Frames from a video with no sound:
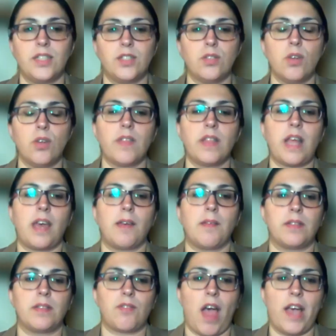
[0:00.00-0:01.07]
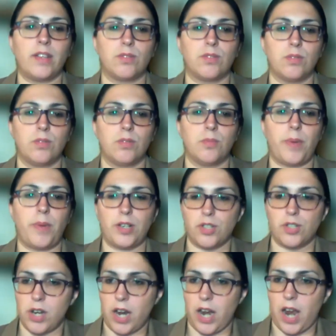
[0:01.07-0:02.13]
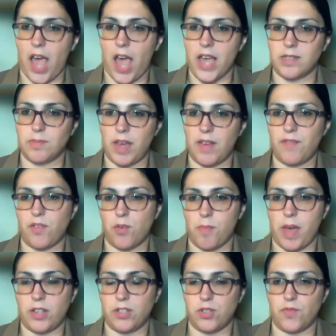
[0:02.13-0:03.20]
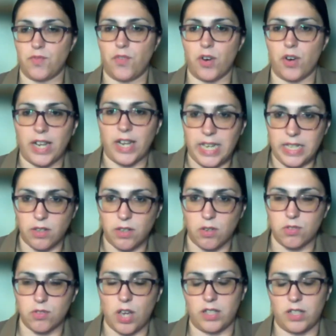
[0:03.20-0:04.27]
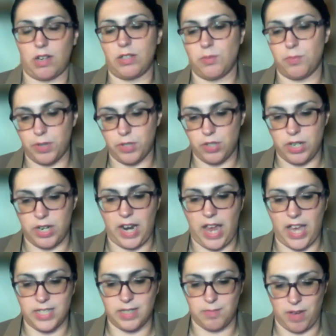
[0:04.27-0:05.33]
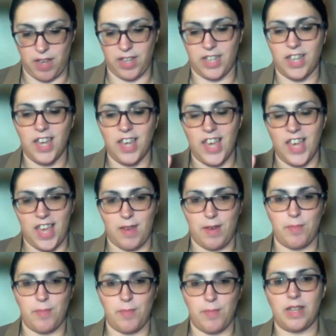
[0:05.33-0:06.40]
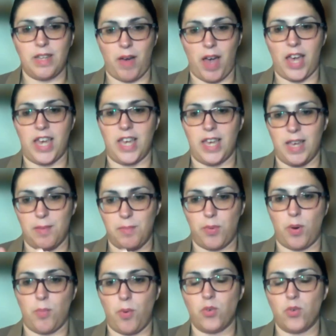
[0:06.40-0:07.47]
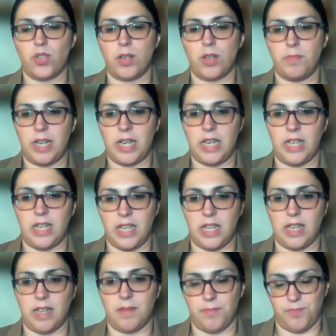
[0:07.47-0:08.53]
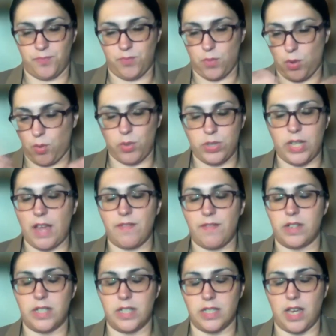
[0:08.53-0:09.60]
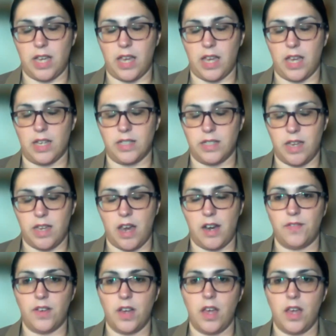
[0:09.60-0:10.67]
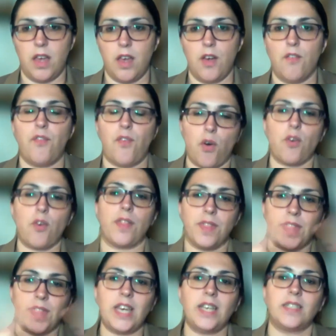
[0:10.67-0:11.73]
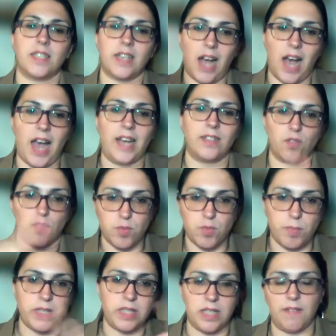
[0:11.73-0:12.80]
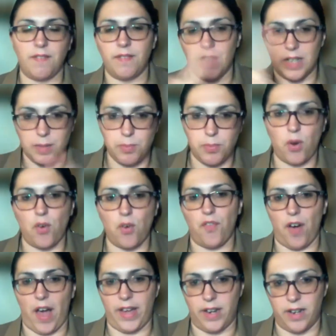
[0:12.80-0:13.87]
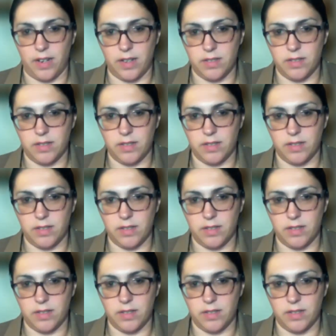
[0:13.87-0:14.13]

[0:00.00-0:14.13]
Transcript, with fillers: it's not that I try to personalize my information for Alkinos. I try to personalize my uh, pre- my proposal, my whatever it is I serve for this kind of specific profile